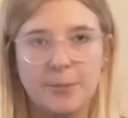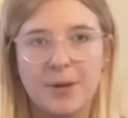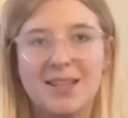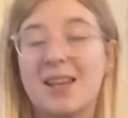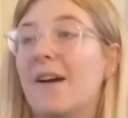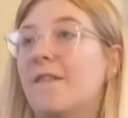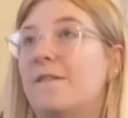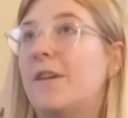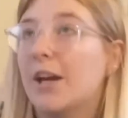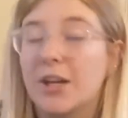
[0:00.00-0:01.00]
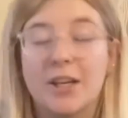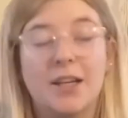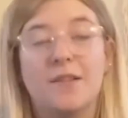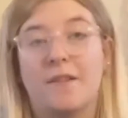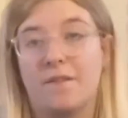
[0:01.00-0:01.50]
is
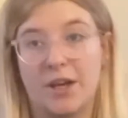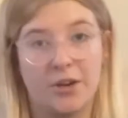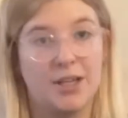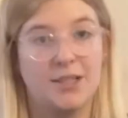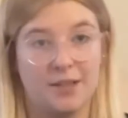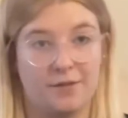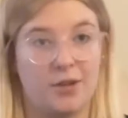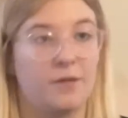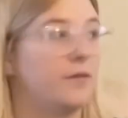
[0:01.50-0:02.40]
very, very different